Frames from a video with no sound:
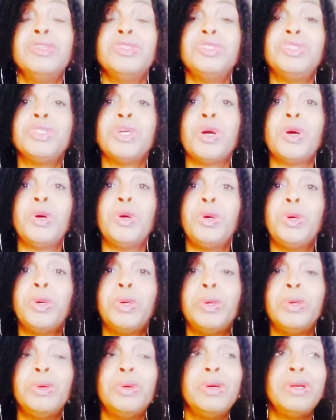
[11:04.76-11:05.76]

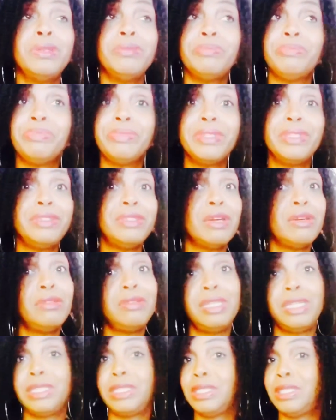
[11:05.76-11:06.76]
So
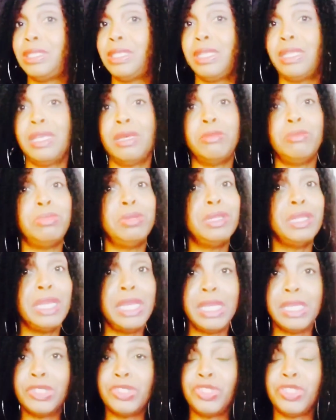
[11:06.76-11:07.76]
don't listen to them,
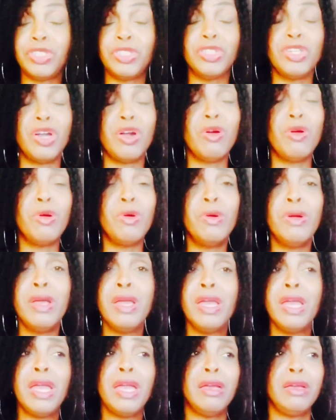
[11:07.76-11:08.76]
please. Just go
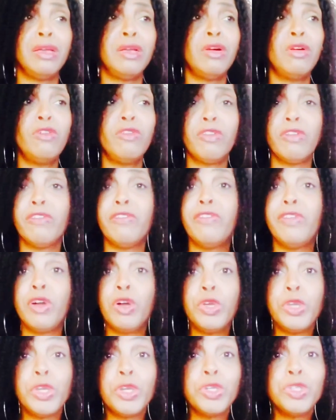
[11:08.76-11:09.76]

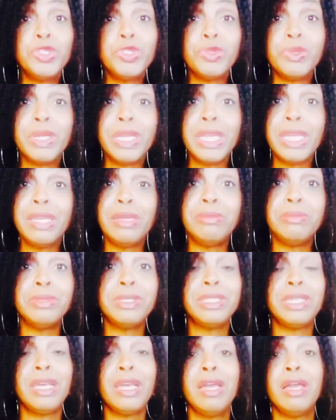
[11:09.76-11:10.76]
fulfill your
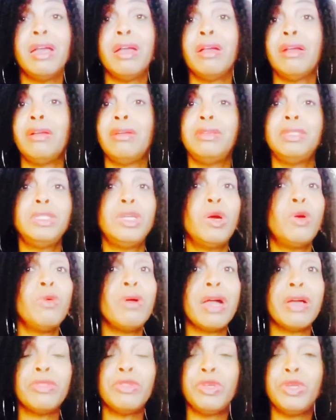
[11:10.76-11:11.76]
dreams,
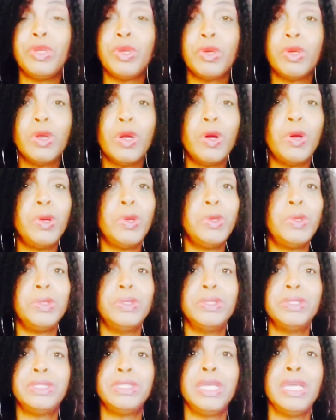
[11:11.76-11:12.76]
go after your
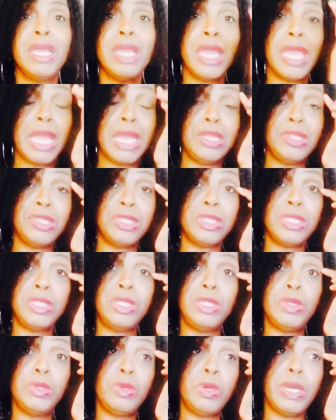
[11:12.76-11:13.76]
goals, and just
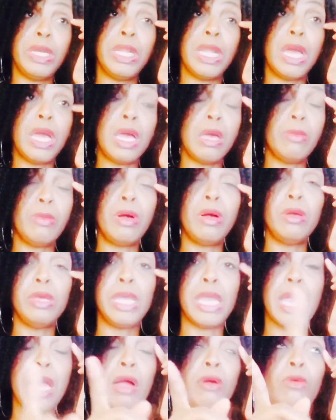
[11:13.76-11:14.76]
do it. Oh
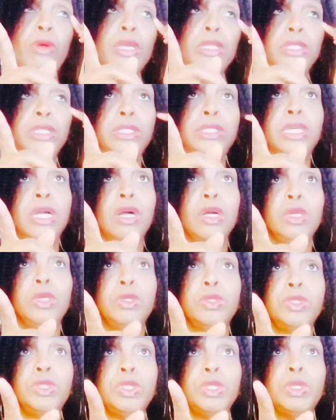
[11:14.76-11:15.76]
yeah, I wanted to tell
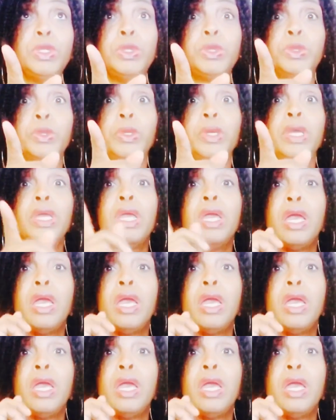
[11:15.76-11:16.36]
you too,